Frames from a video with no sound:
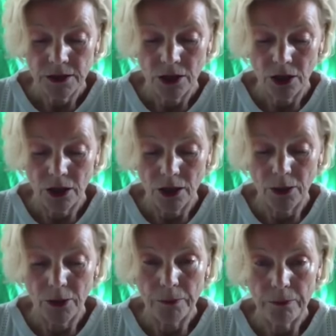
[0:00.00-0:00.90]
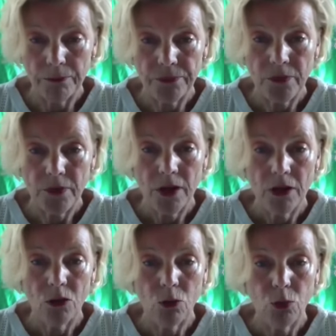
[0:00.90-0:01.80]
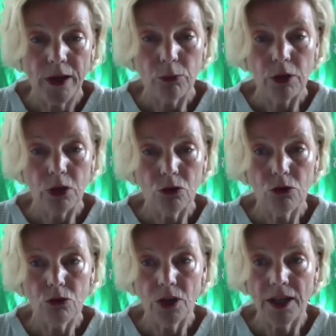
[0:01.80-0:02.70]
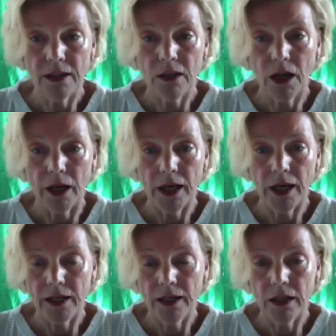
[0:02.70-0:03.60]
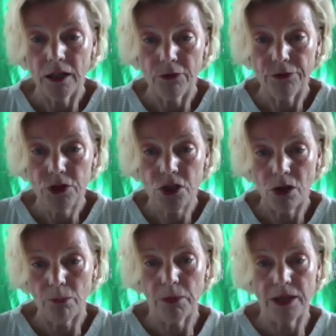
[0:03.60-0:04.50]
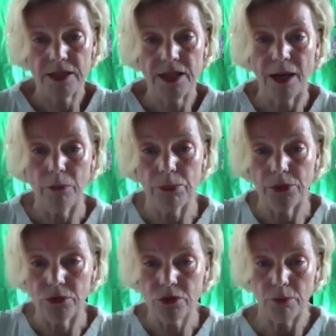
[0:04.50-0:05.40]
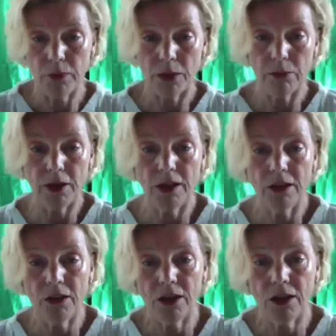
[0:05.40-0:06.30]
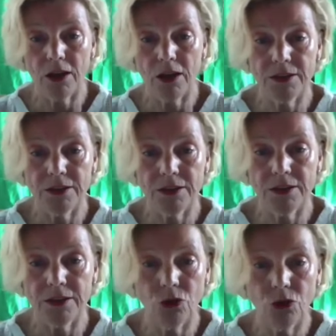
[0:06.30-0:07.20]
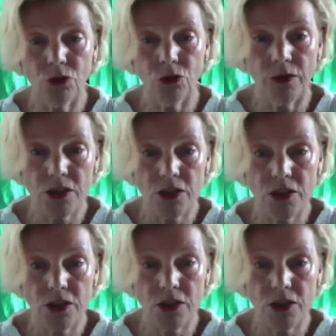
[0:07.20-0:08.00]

The way we do that, I can give some examples maybe to understand it better.